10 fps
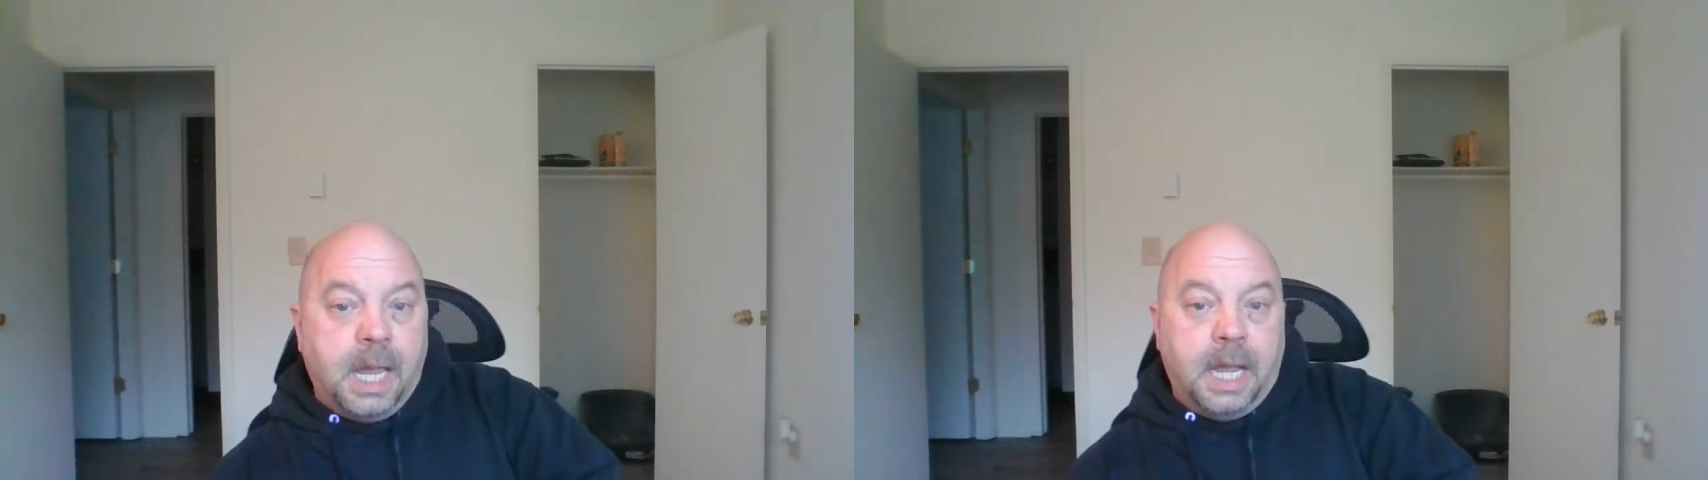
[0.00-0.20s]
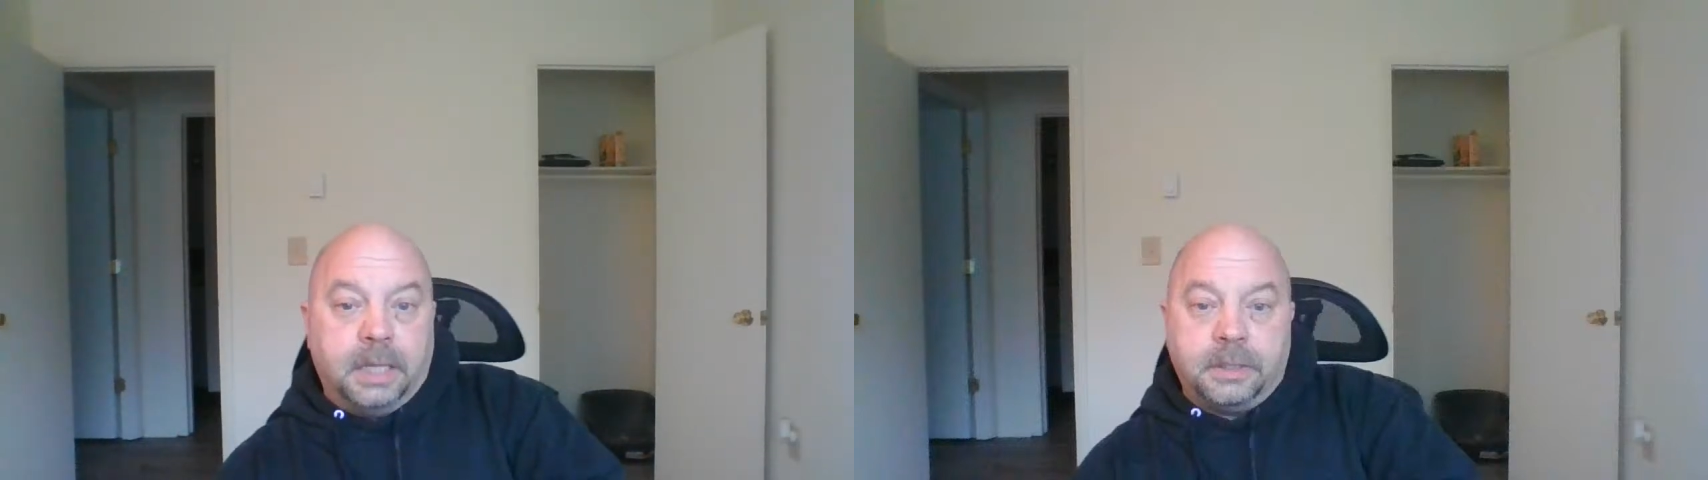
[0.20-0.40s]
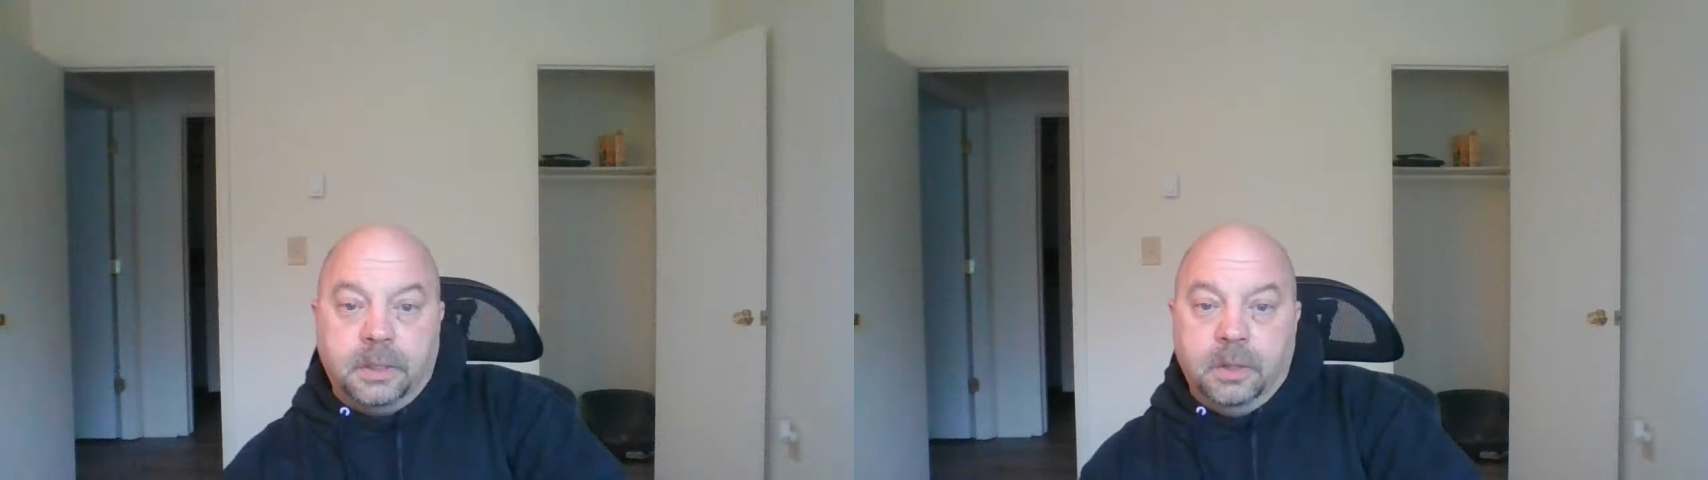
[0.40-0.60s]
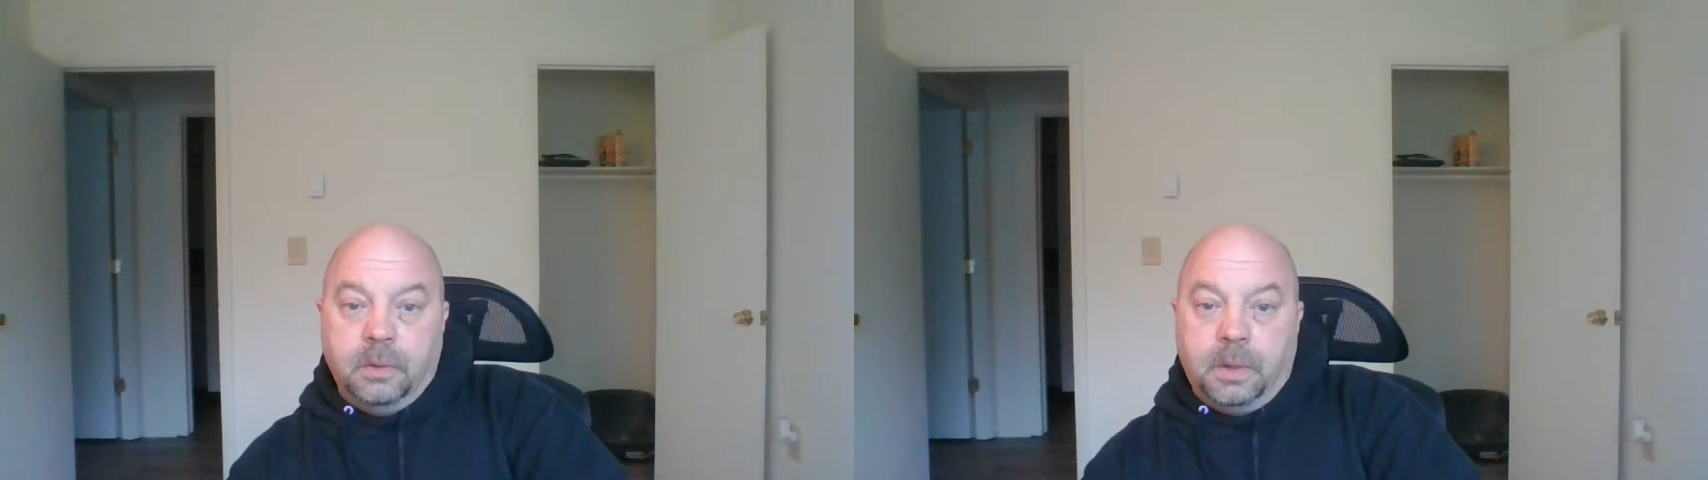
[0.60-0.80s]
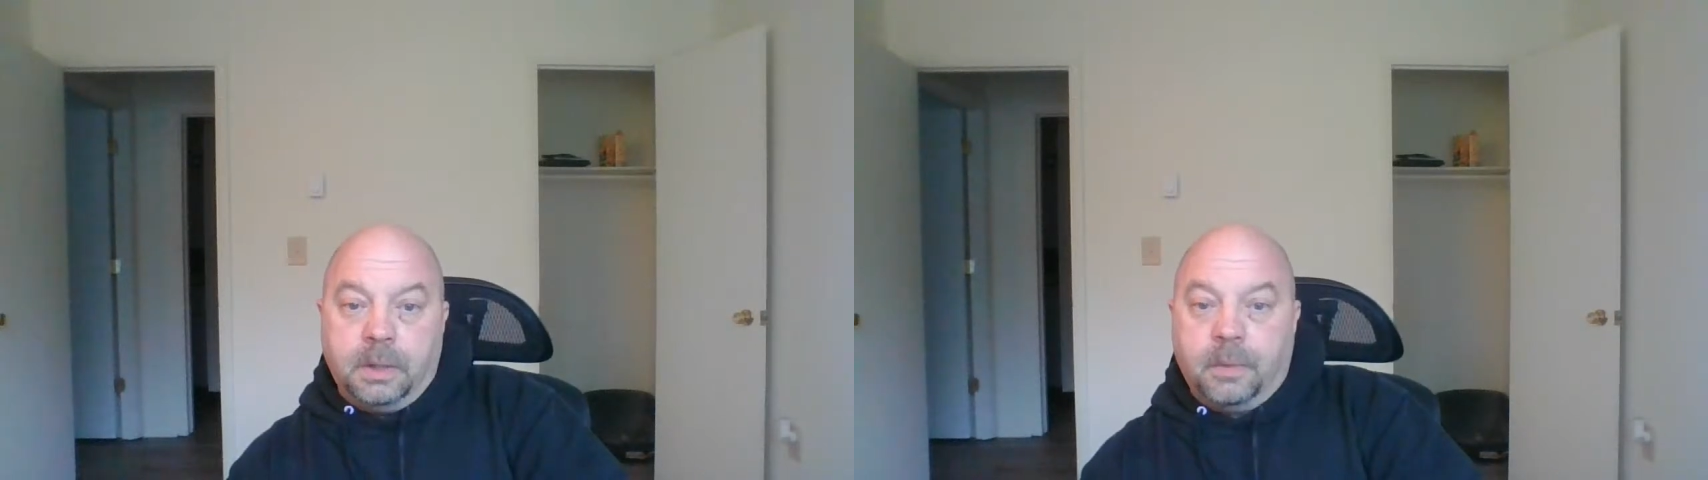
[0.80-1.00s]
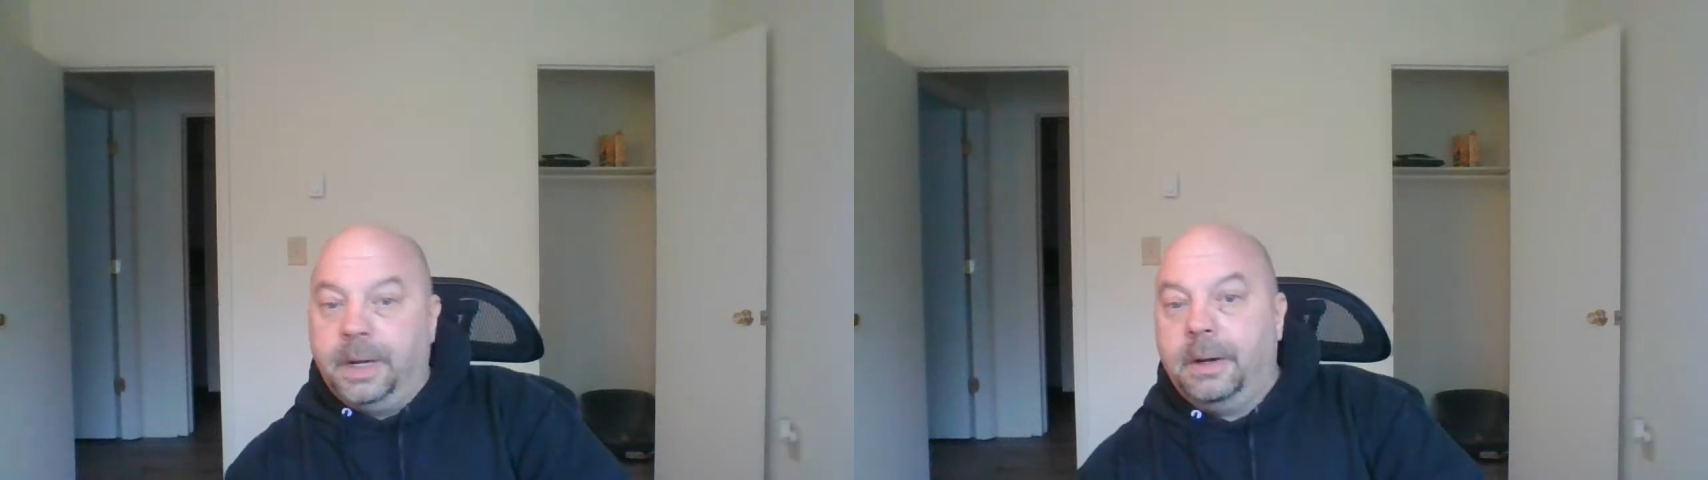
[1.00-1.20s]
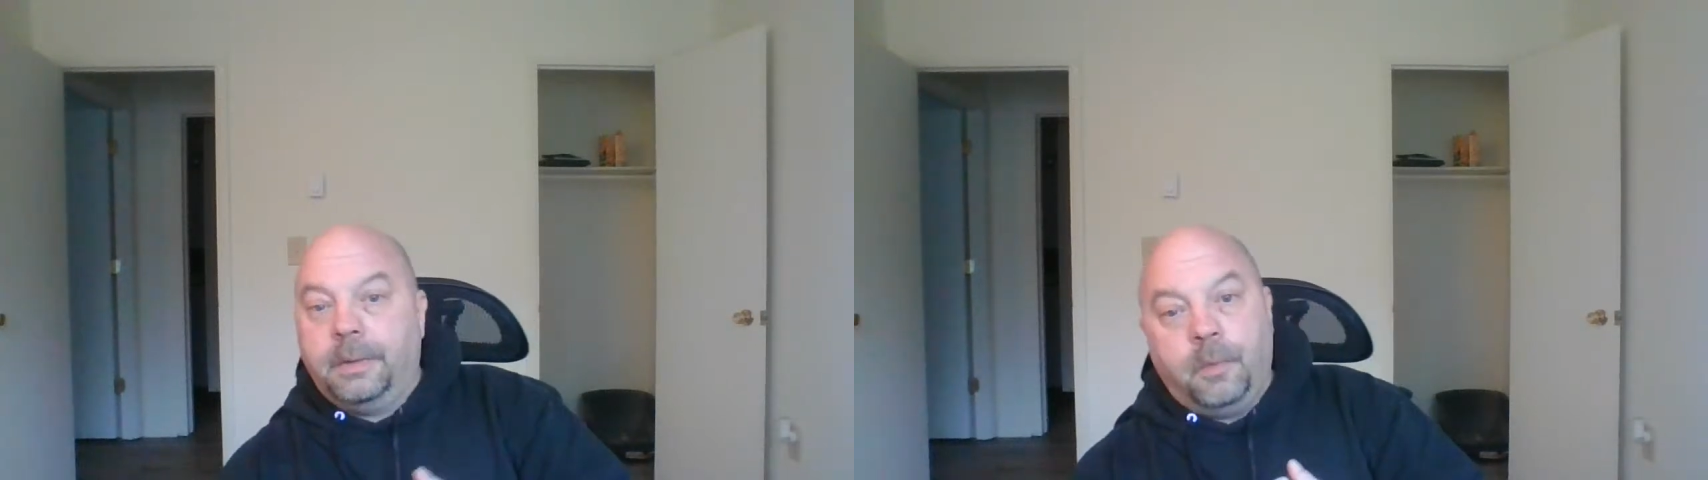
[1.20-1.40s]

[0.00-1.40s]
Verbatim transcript: It's who, what, where,